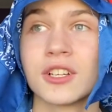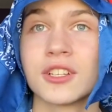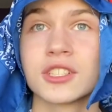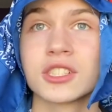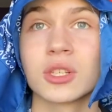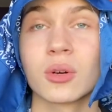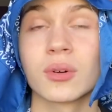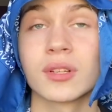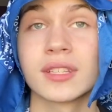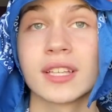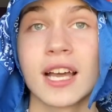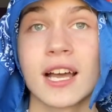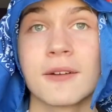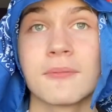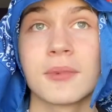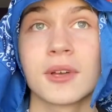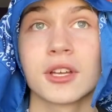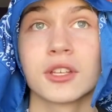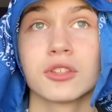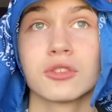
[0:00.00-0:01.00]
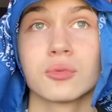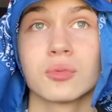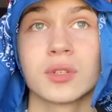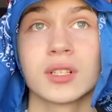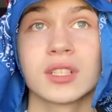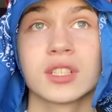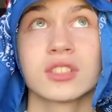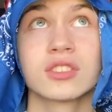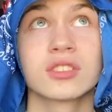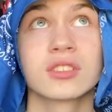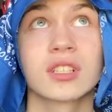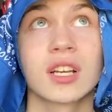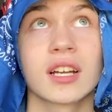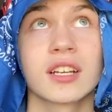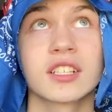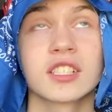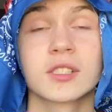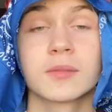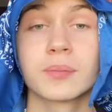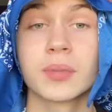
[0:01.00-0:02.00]
So with that, man, you really just got
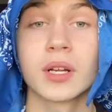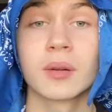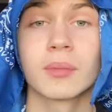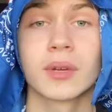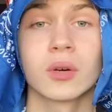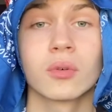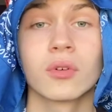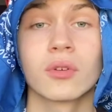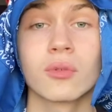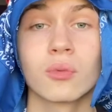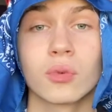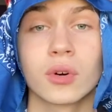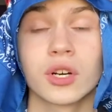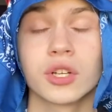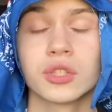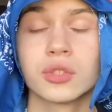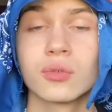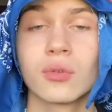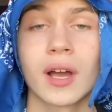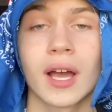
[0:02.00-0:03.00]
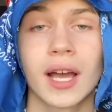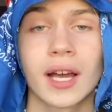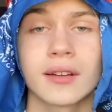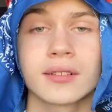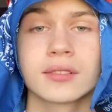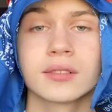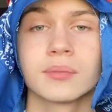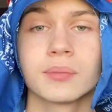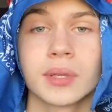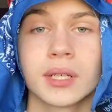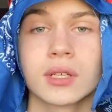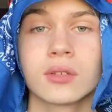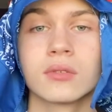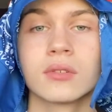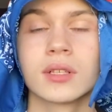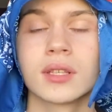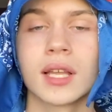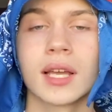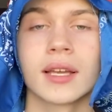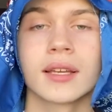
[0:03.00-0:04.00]
to experiment with one. You have to pick
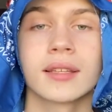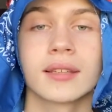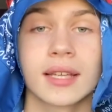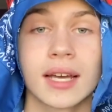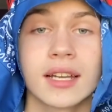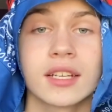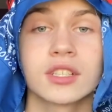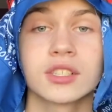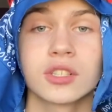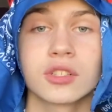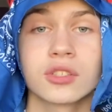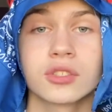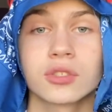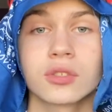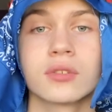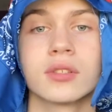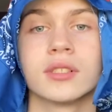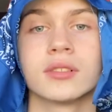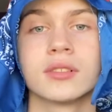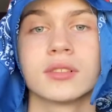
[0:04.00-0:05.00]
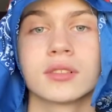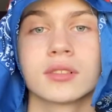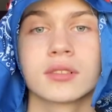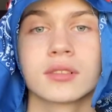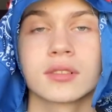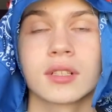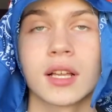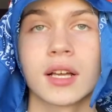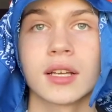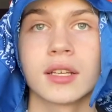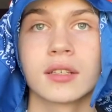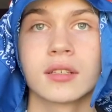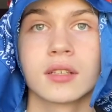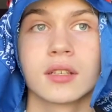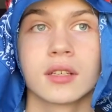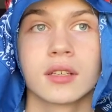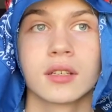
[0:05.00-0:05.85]
one. Like, that is your choice. Like,